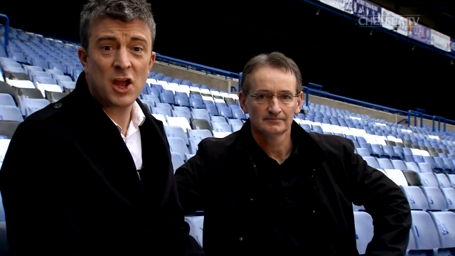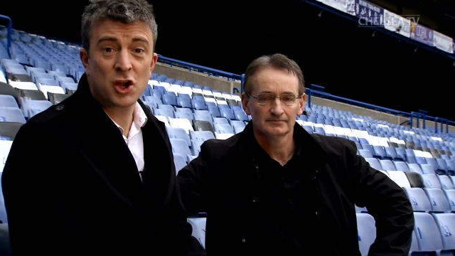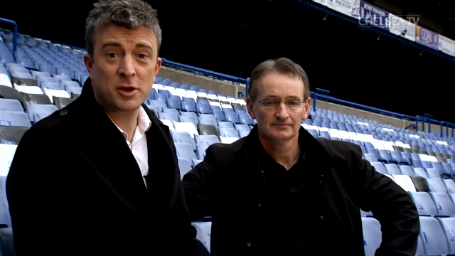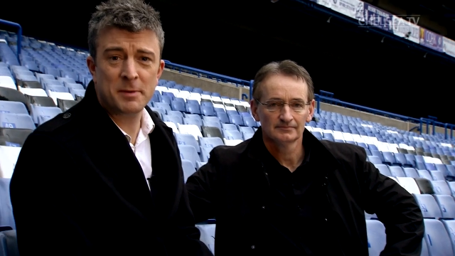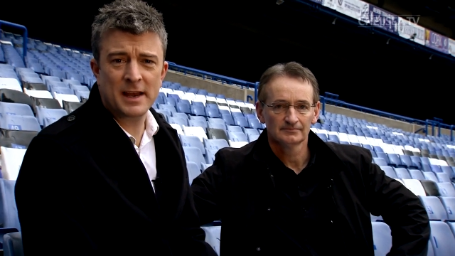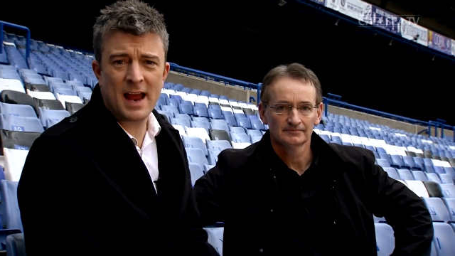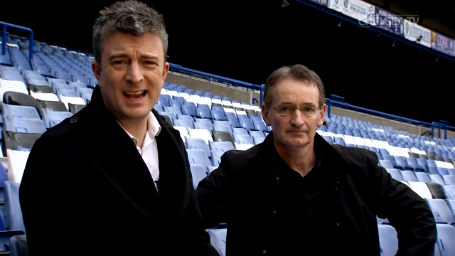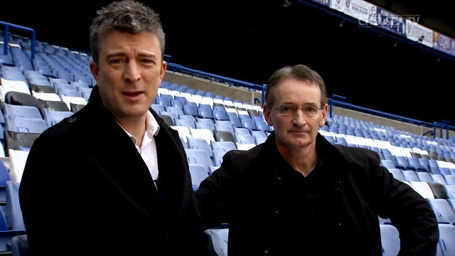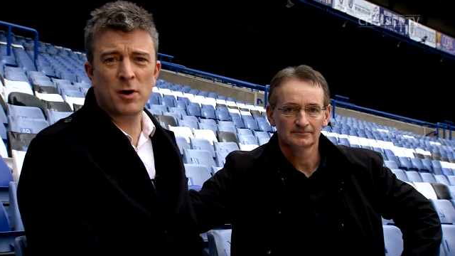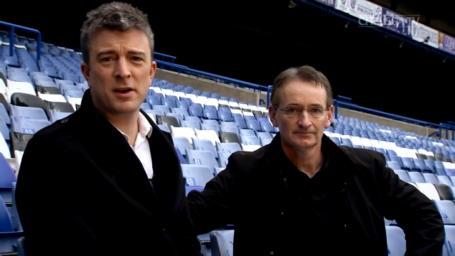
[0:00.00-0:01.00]
Speaker 1: Could have been
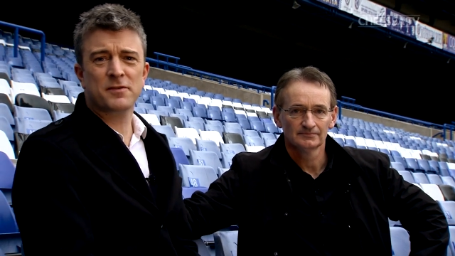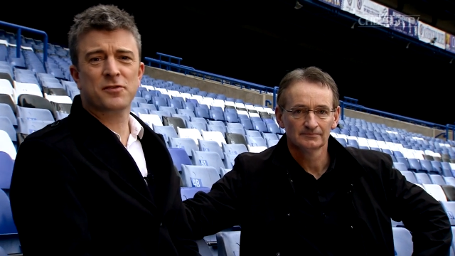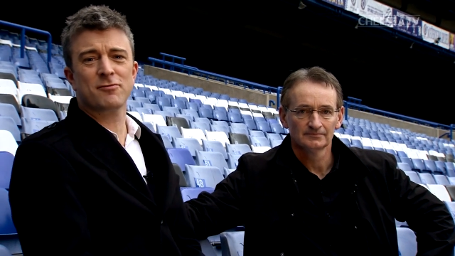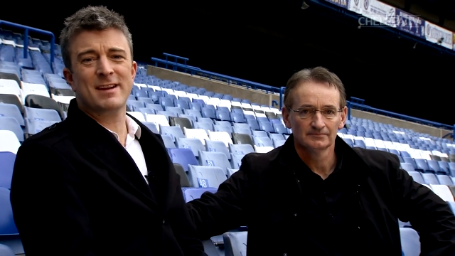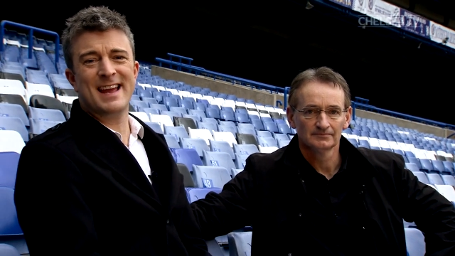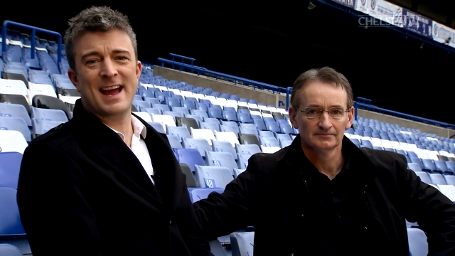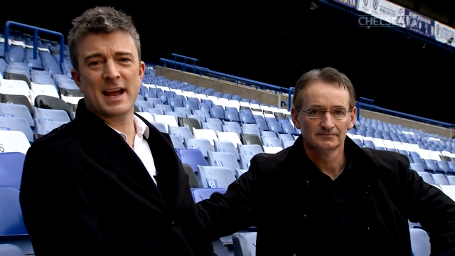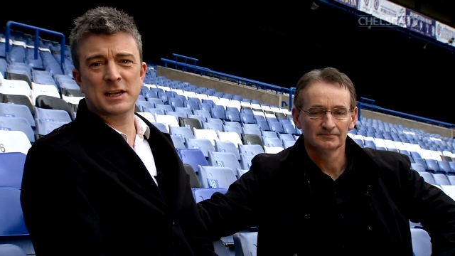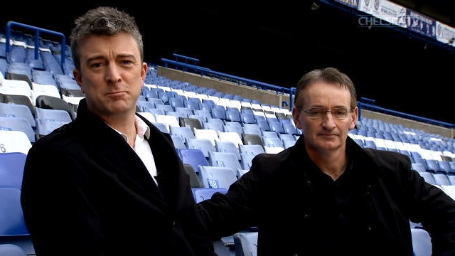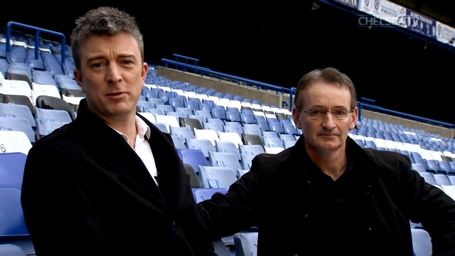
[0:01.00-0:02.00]
any one of three
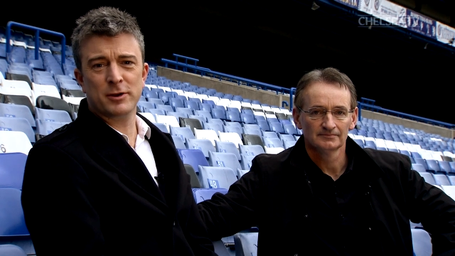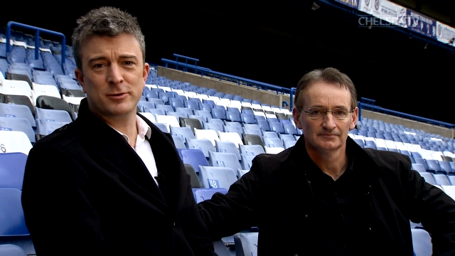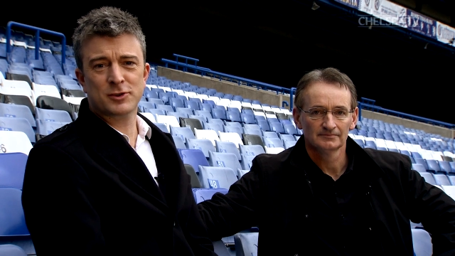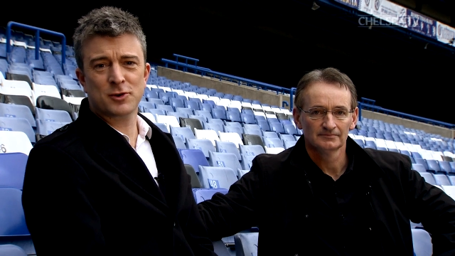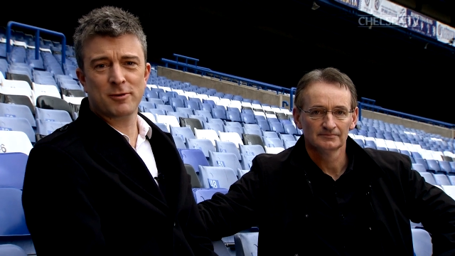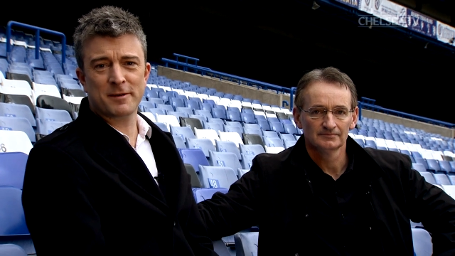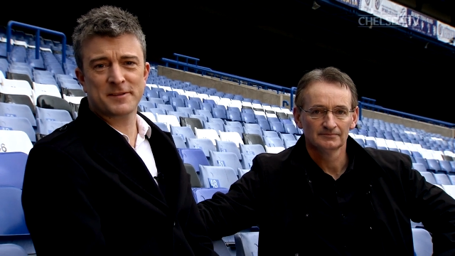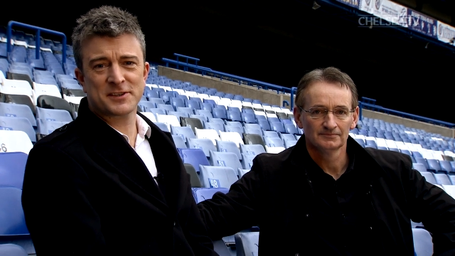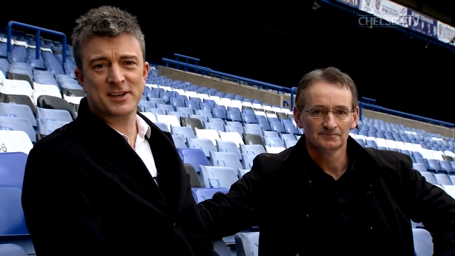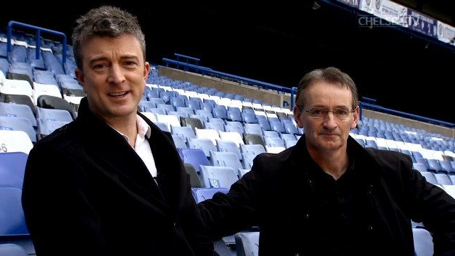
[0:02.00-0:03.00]
ex-Blues scoring for
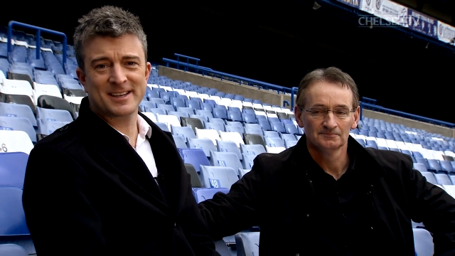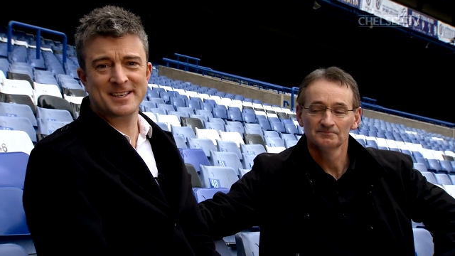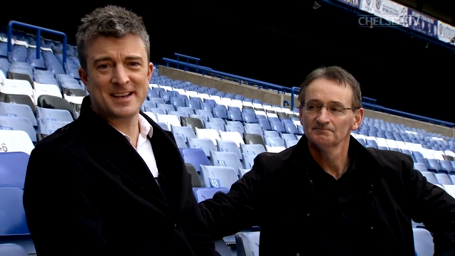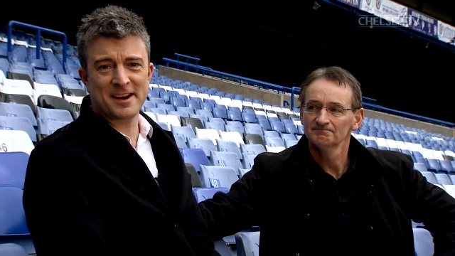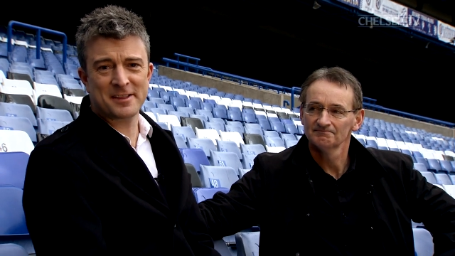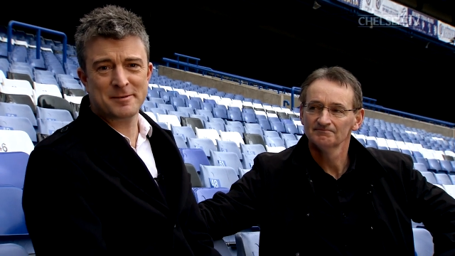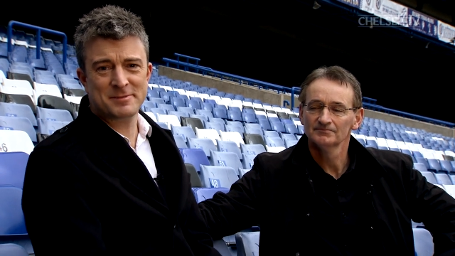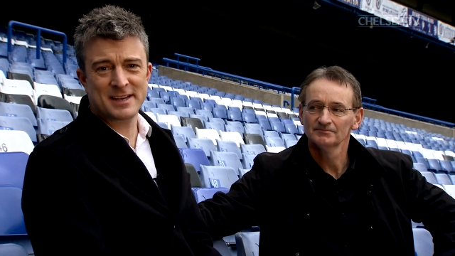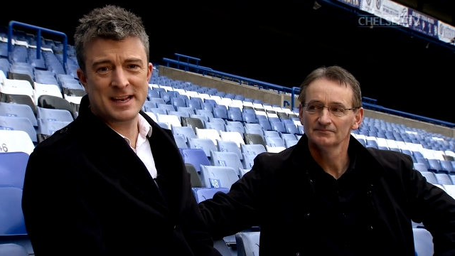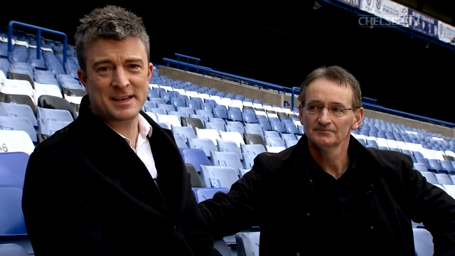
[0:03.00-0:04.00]
Sunderland. None of them
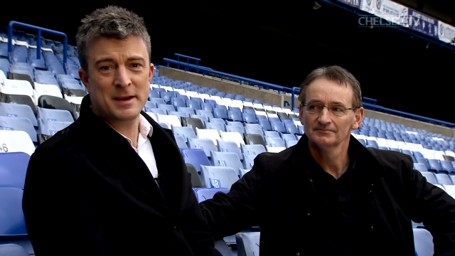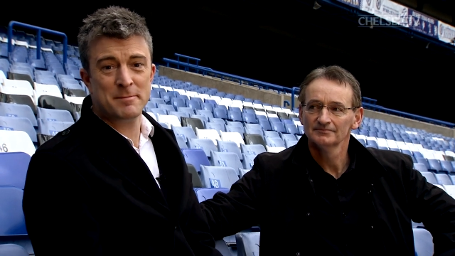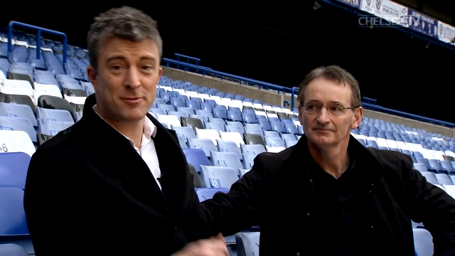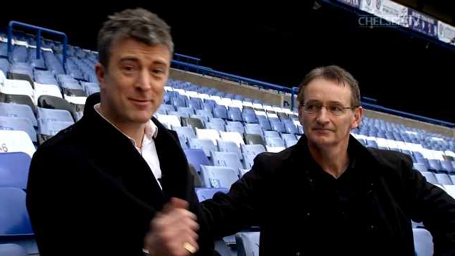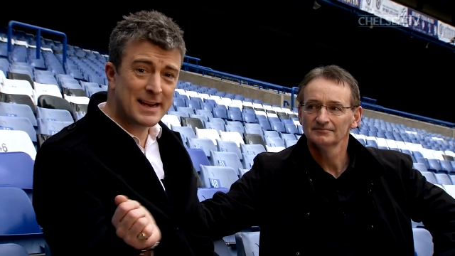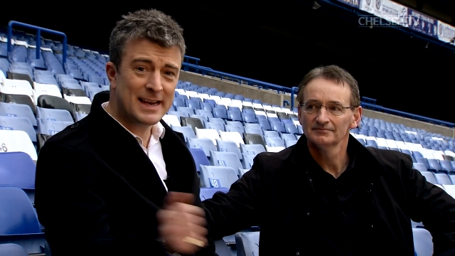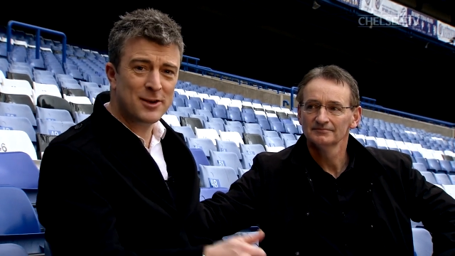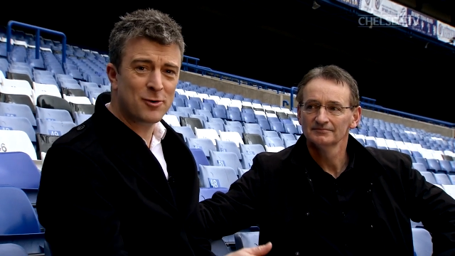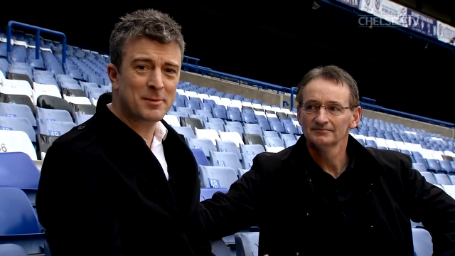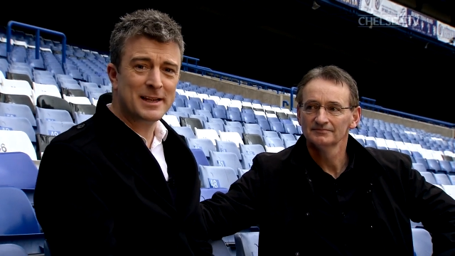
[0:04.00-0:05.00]
did. Borini
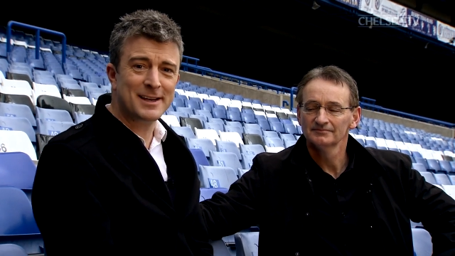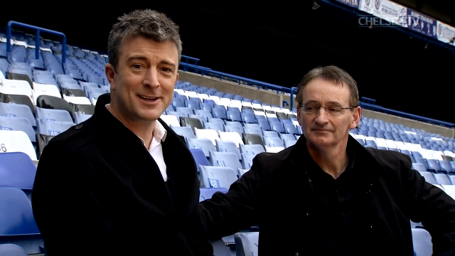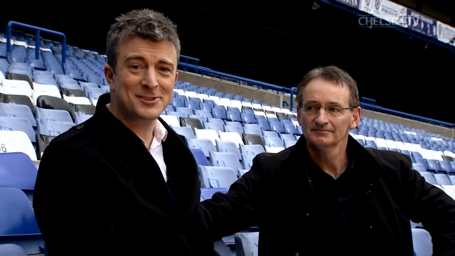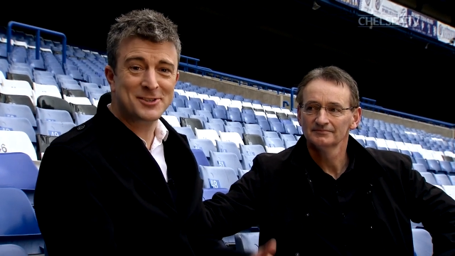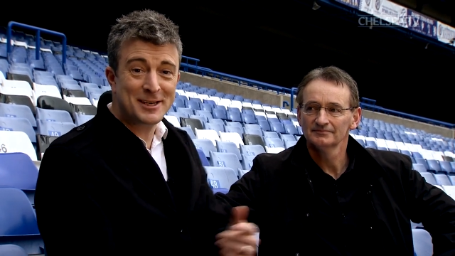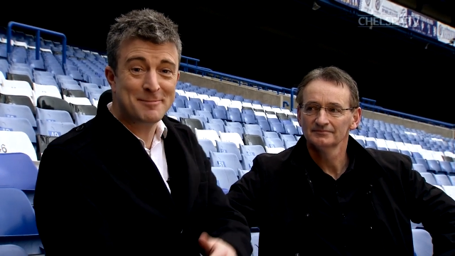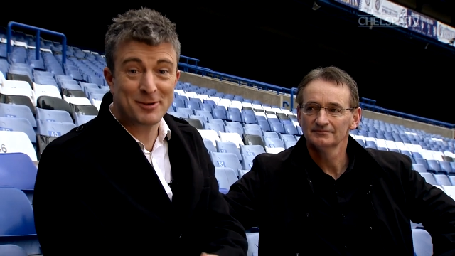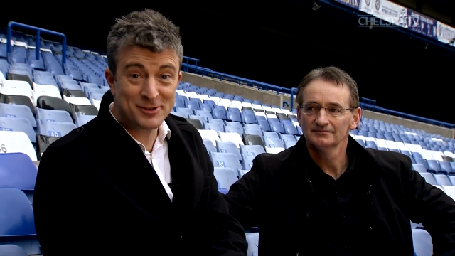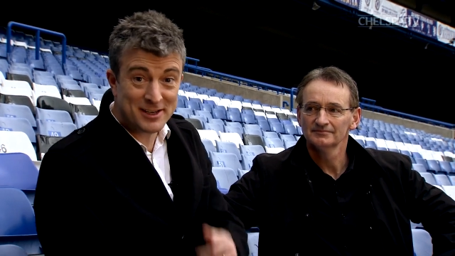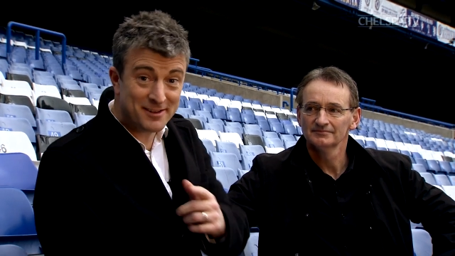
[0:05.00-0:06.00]
normally does.
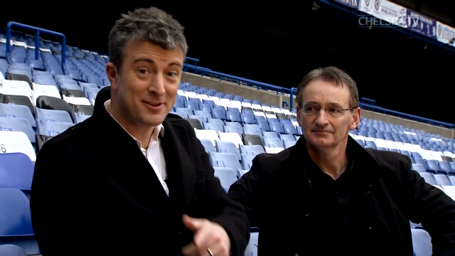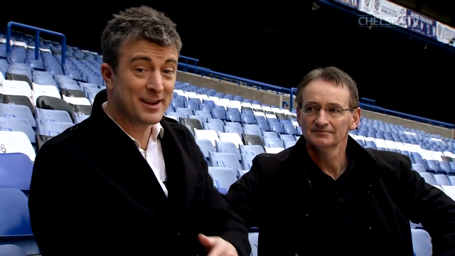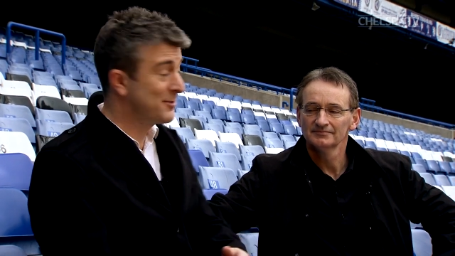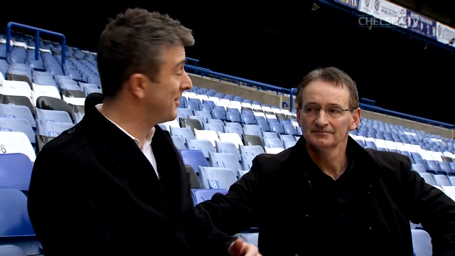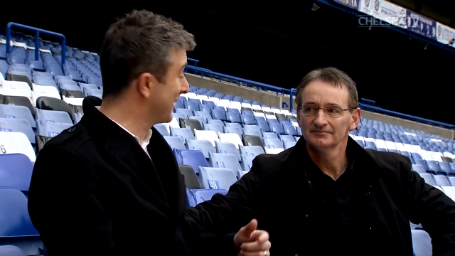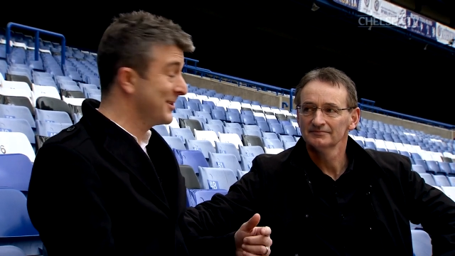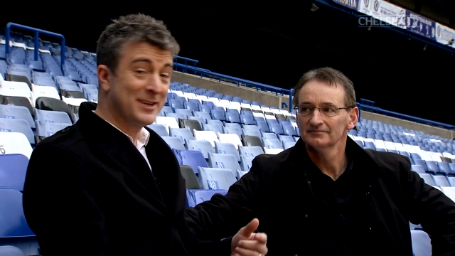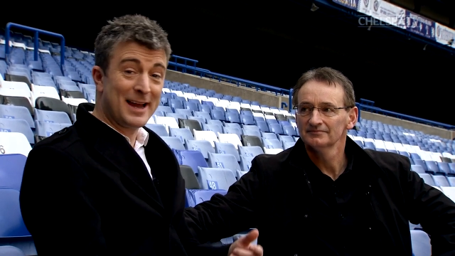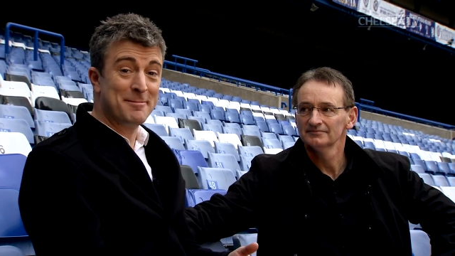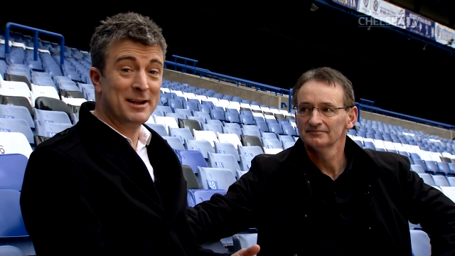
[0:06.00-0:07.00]
Djilobodji, I thought, had quite a good game